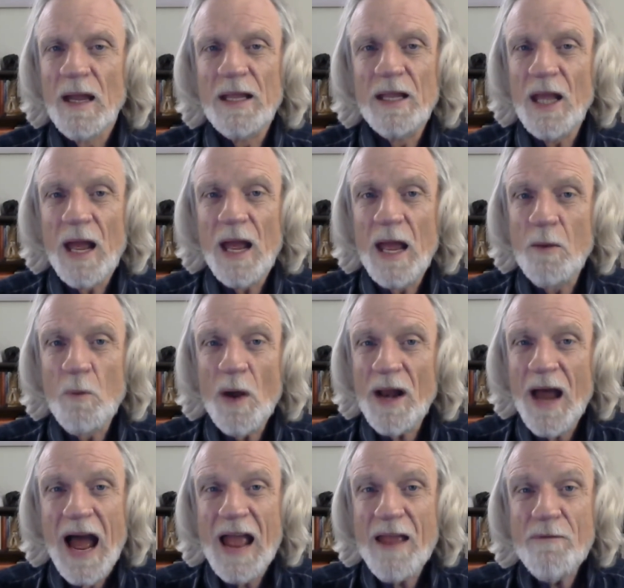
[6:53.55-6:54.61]
And, and what
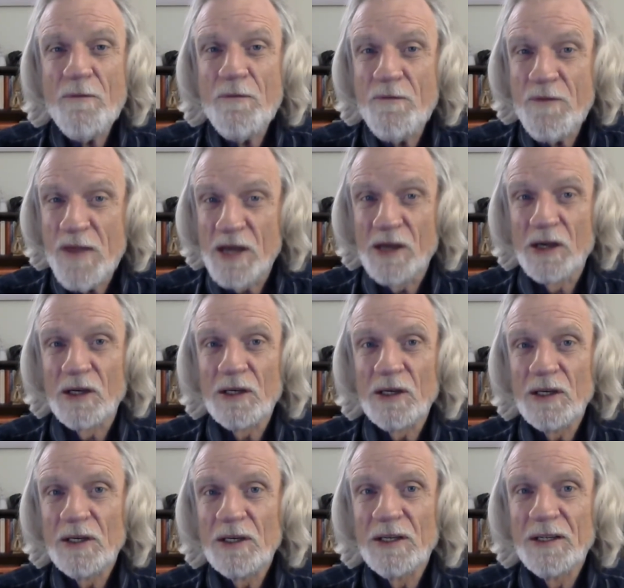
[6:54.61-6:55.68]
I
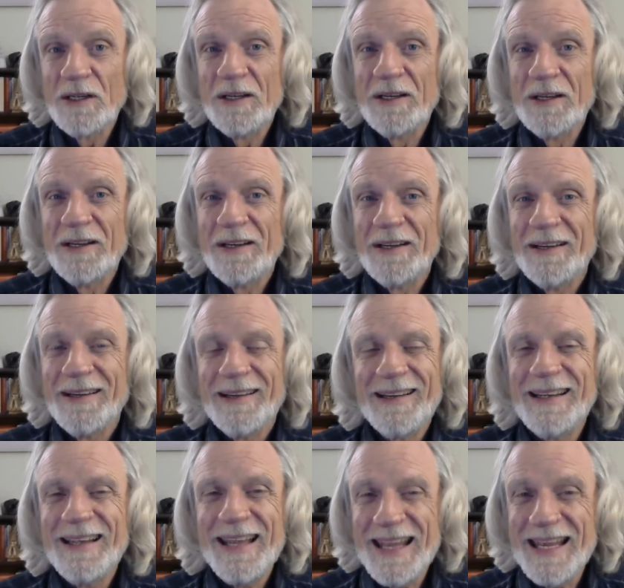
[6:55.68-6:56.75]
fear
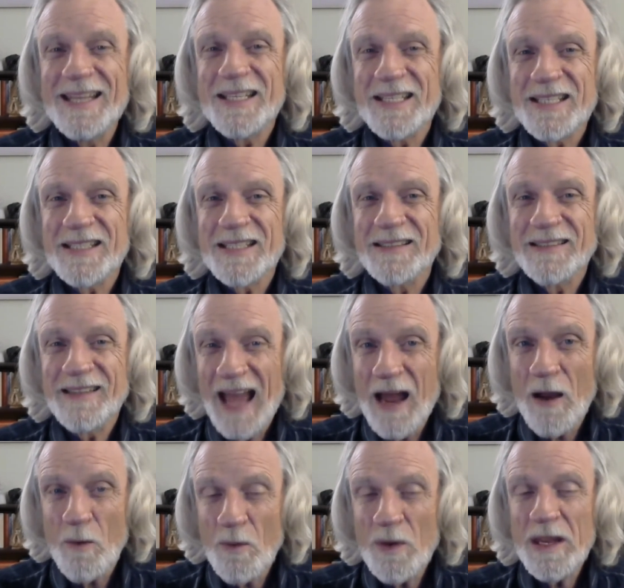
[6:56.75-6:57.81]
is
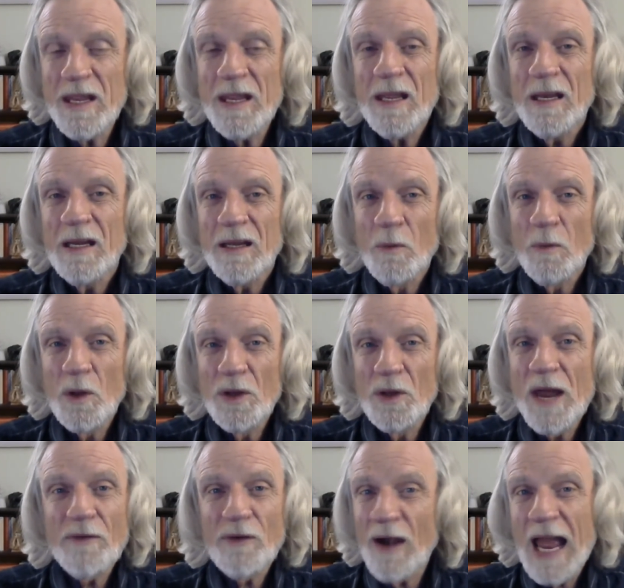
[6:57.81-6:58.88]
that we we'll
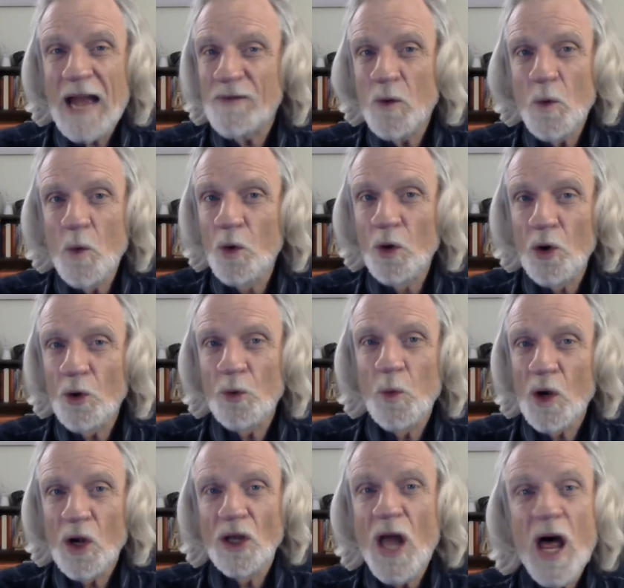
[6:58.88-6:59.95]
never have a world
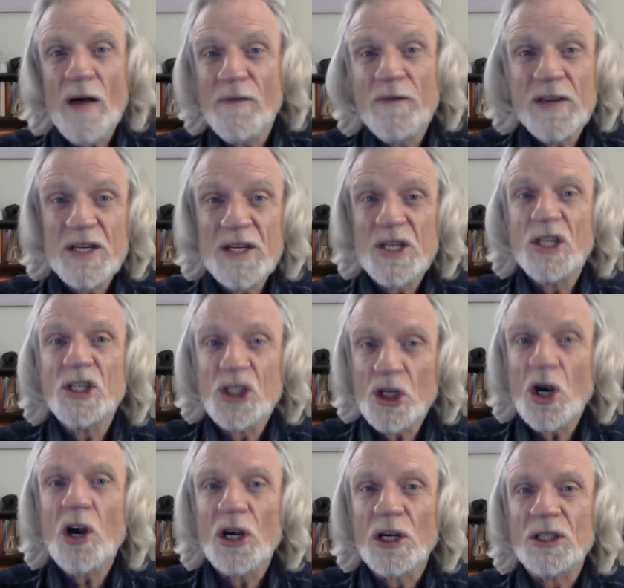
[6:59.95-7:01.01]
where love is in
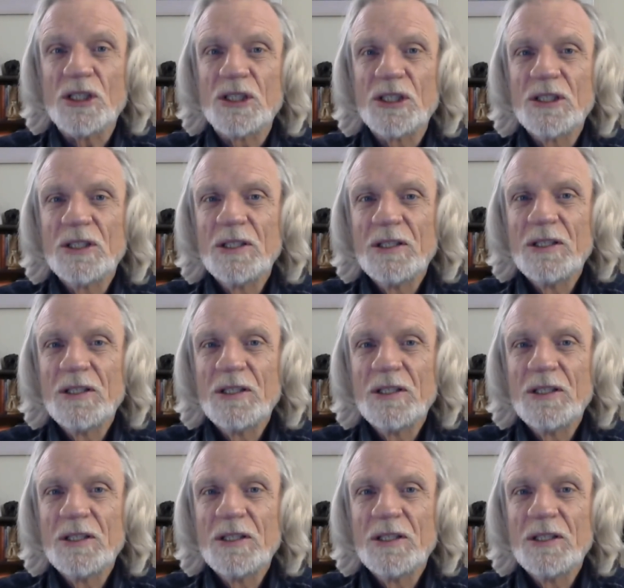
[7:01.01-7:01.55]
charge.